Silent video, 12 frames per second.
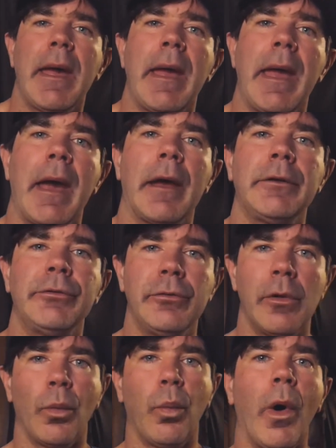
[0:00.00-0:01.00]
And
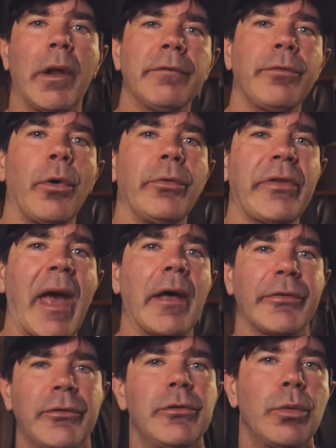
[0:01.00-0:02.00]
one of those
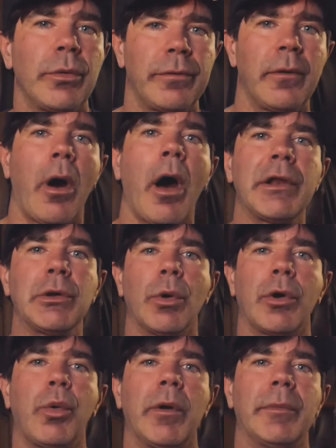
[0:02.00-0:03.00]
has to do with audio
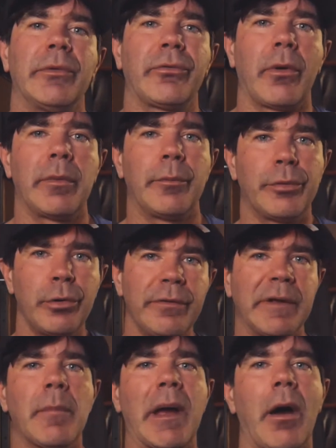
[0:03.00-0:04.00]
equipment. So I'm
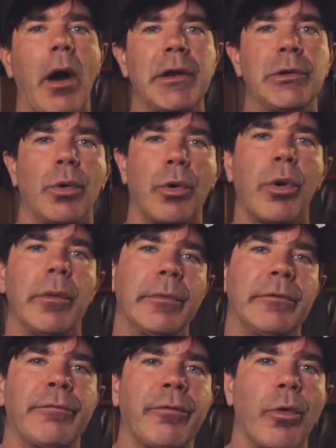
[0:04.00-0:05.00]
improving my audio
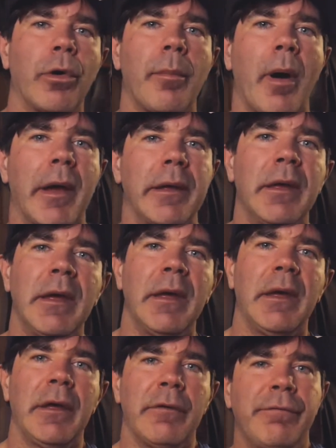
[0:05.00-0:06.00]
equipment for my
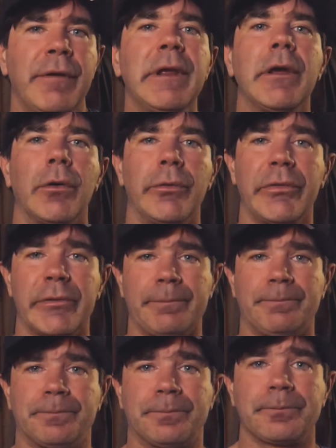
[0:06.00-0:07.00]
videos.
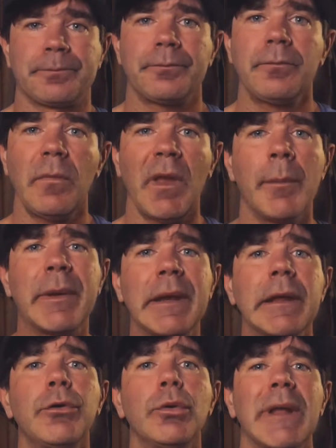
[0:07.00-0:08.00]
I'm
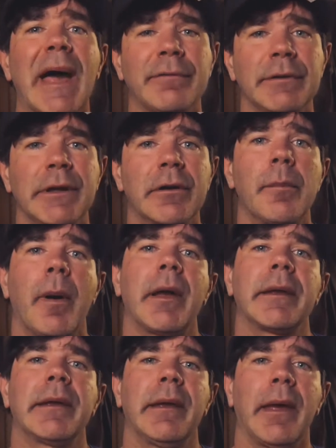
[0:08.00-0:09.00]
getting a new lavalier
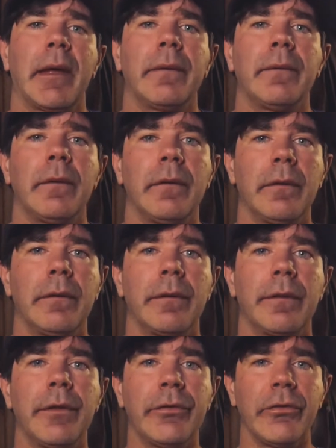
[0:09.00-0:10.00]
mic. And
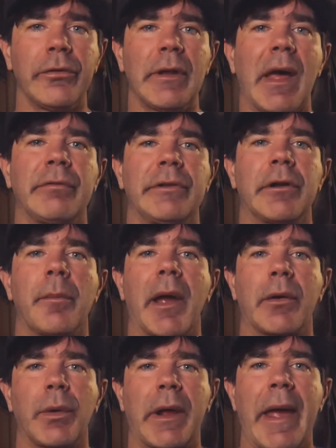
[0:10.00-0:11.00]
this is a lavalier
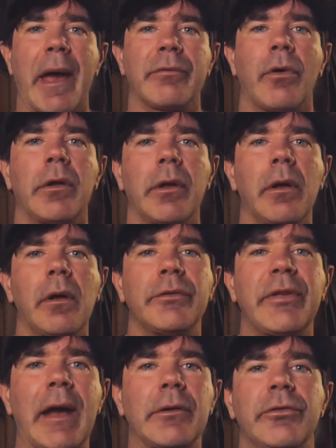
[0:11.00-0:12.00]
mic, what I have on,
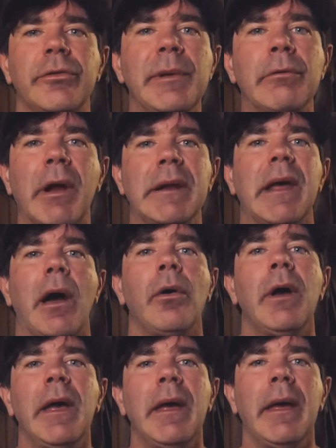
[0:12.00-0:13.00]
attached to me right now.
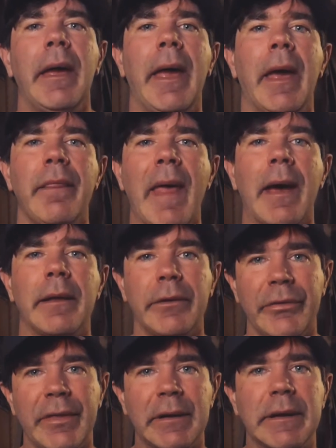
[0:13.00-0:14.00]
And that
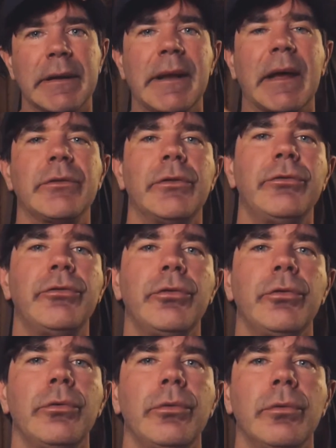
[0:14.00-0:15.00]
is then connected
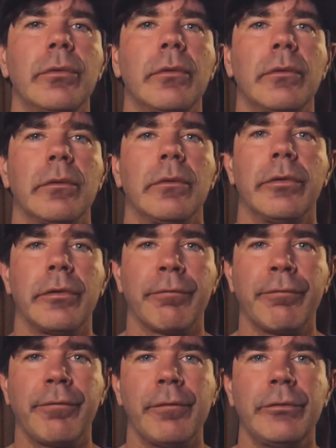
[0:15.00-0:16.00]
to the,
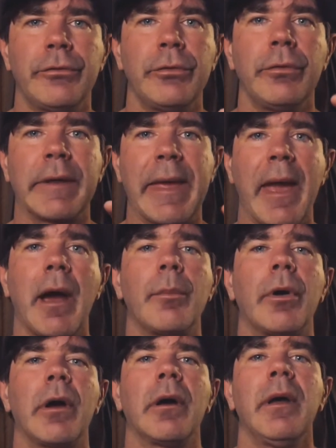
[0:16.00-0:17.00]
to the
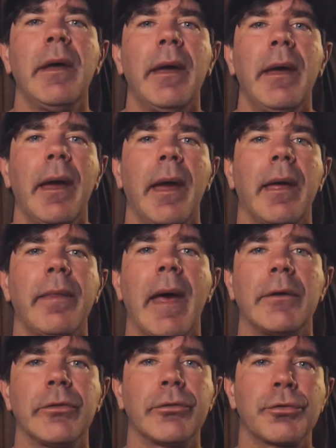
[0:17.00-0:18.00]
camera. And
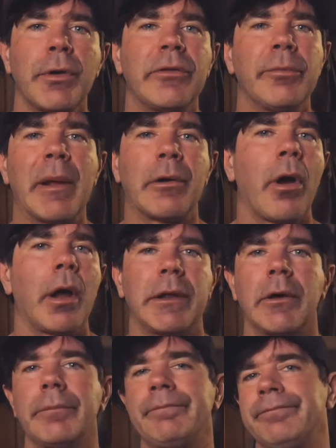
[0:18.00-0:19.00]
that just creates better audio.